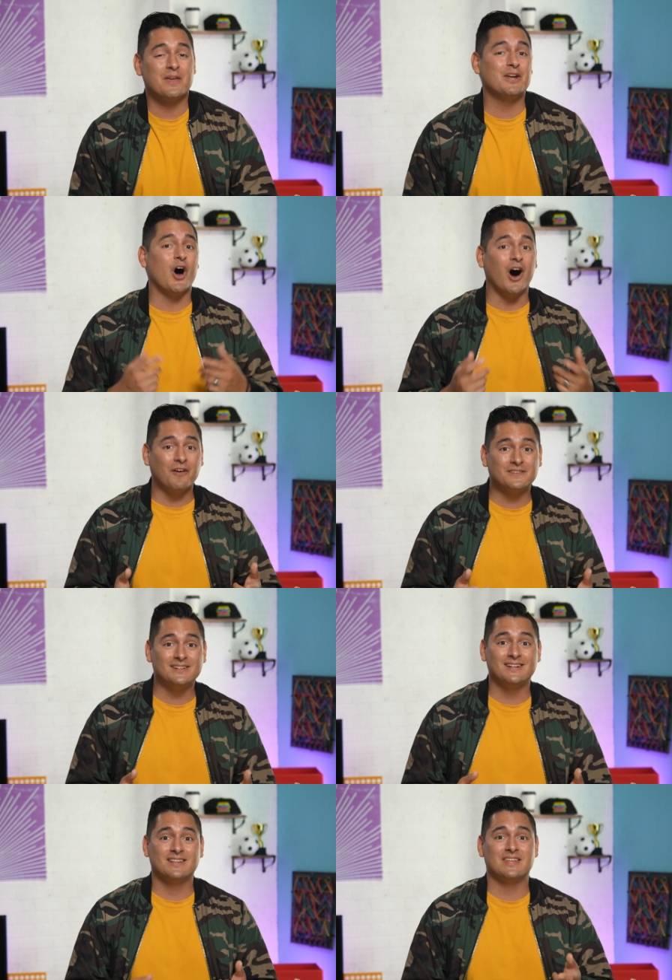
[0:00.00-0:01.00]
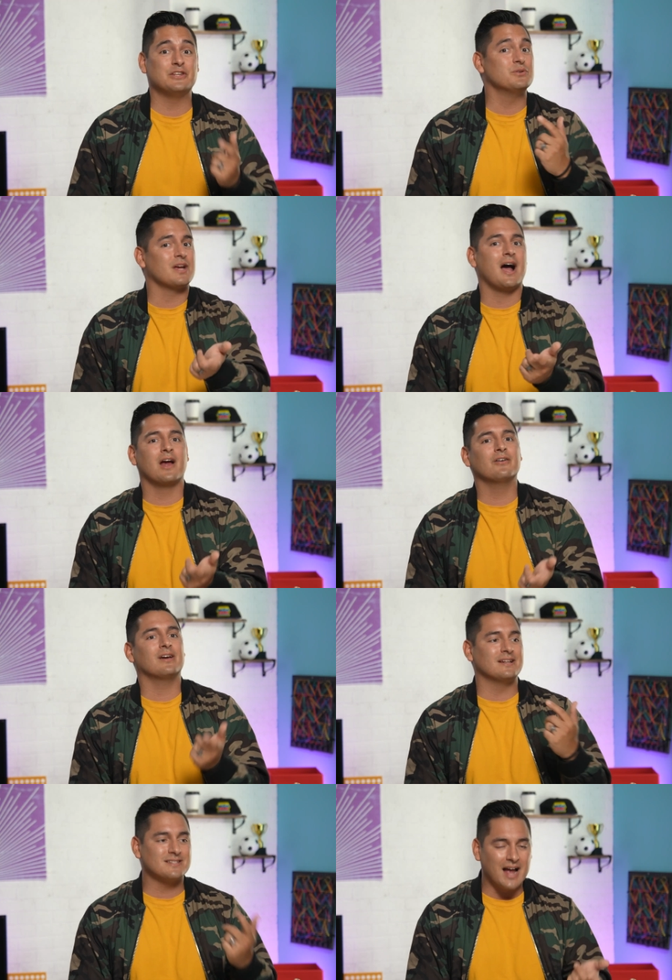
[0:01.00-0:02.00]
and often they'd use iron
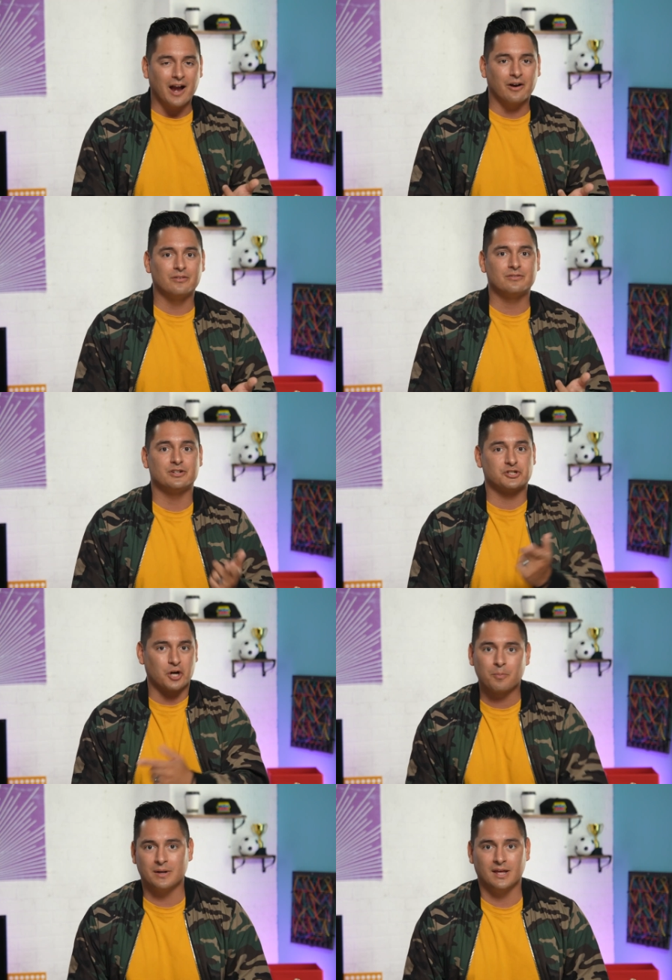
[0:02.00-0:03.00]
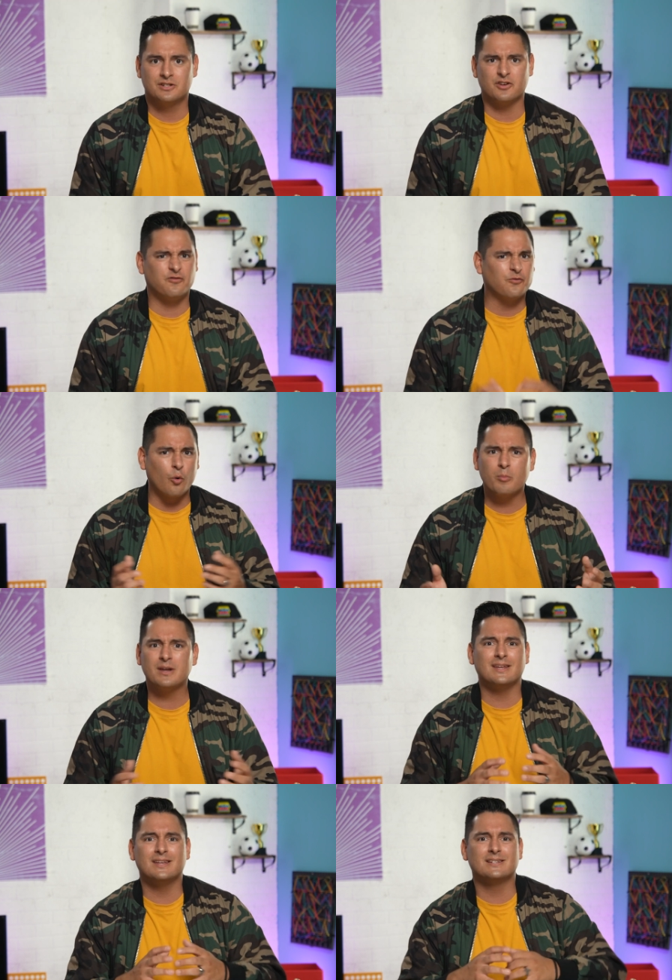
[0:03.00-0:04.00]
against iron to sharpen it, to form
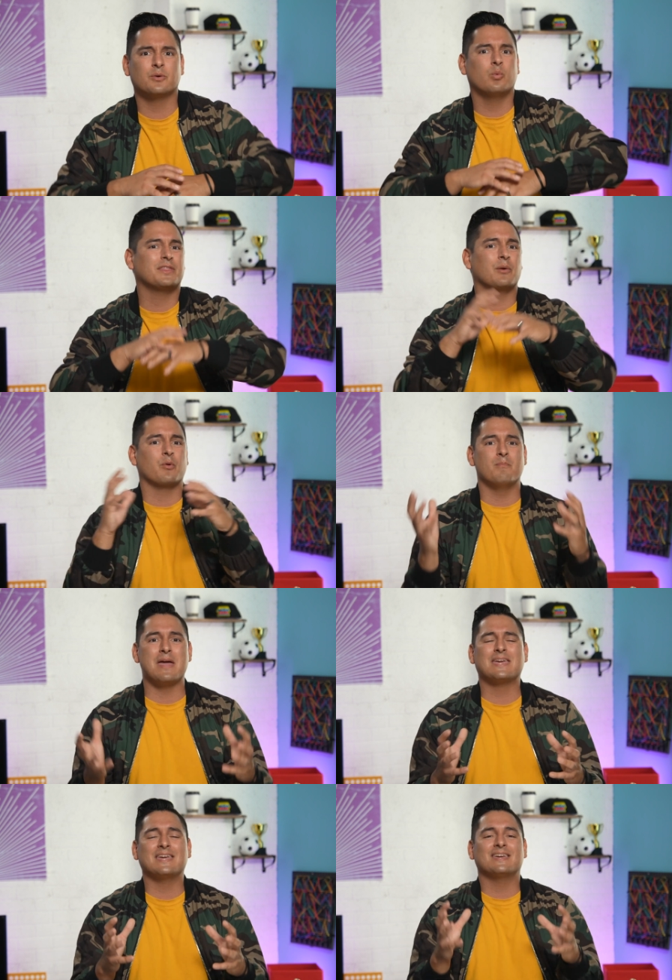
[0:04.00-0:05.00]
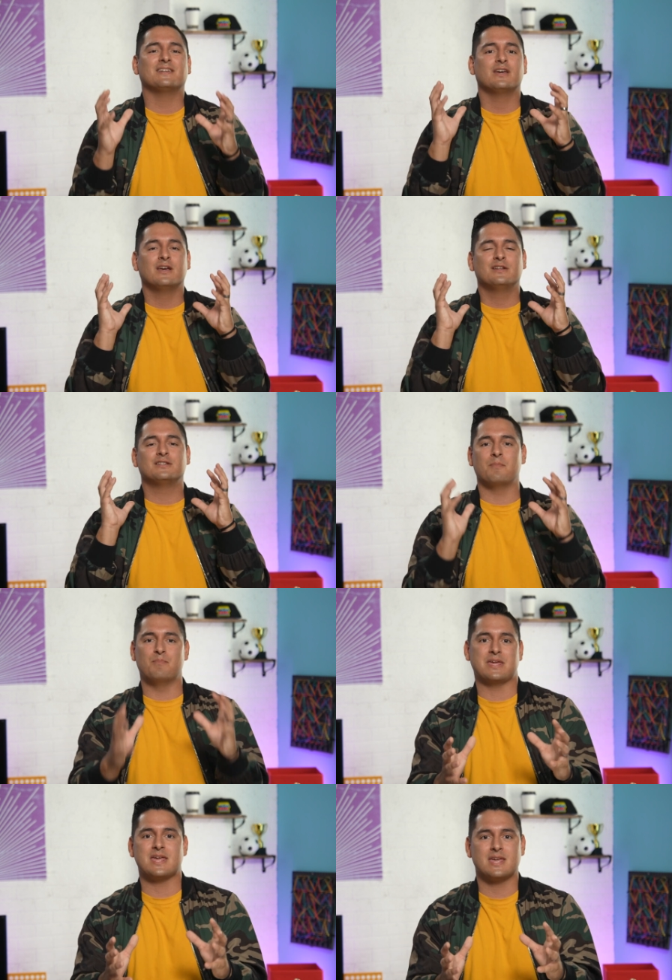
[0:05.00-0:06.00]
it into what they were making it to
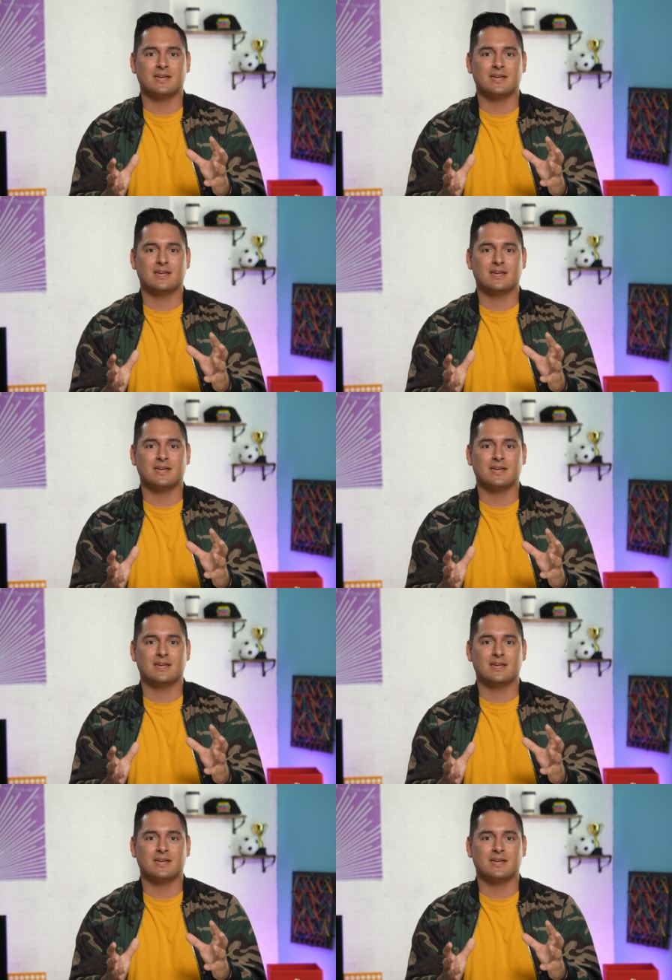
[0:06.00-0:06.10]
be.